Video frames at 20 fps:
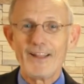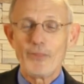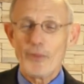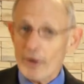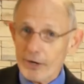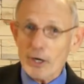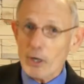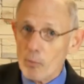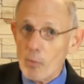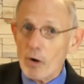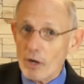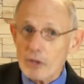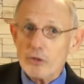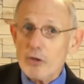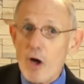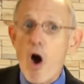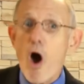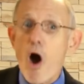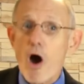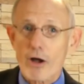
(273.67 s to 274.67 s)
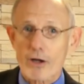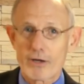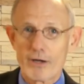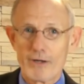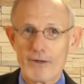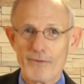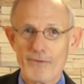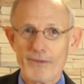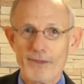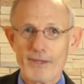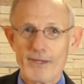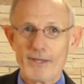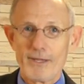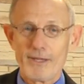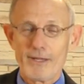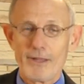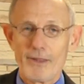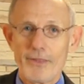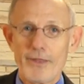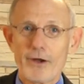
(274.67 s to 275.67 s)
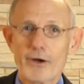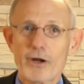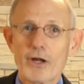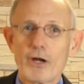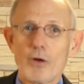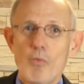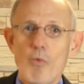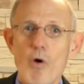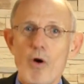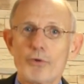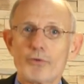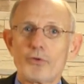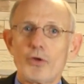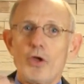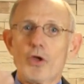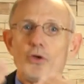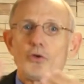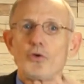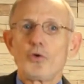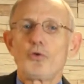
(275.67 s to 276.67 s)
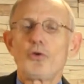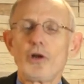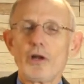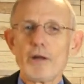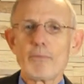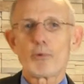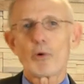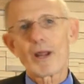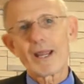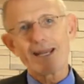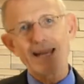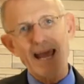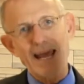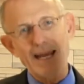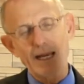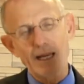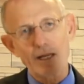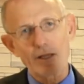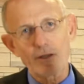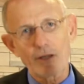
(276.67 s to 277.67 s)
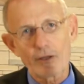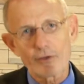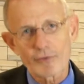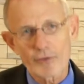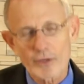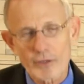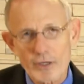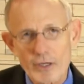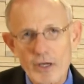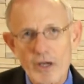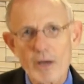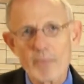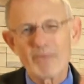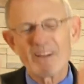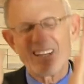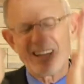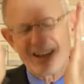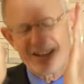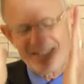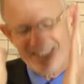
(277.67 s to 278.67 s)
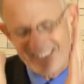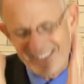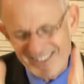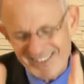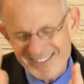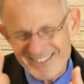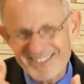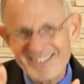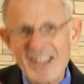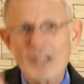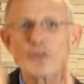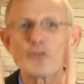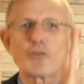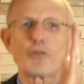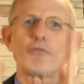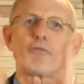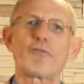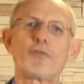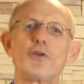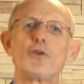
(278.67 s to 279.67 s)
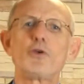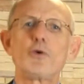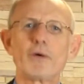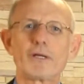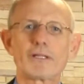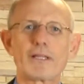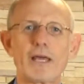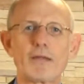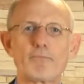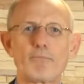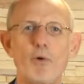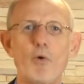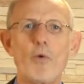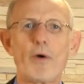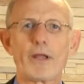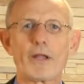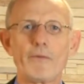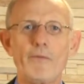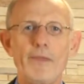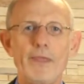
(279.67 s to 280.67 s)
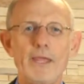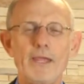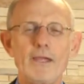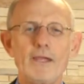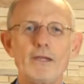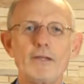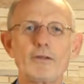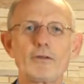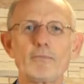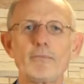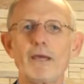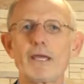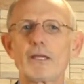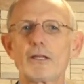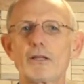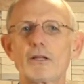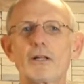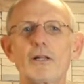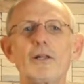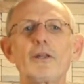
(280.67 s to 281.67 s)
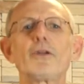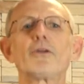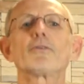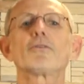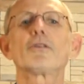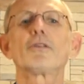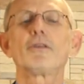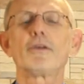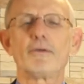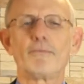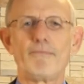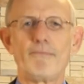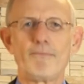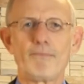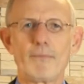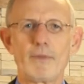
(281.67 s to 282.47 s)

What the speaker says: They're going to want to talk. They're going to want to deliberate, and it is incumbent, it's essential for you at that point to make it clear to them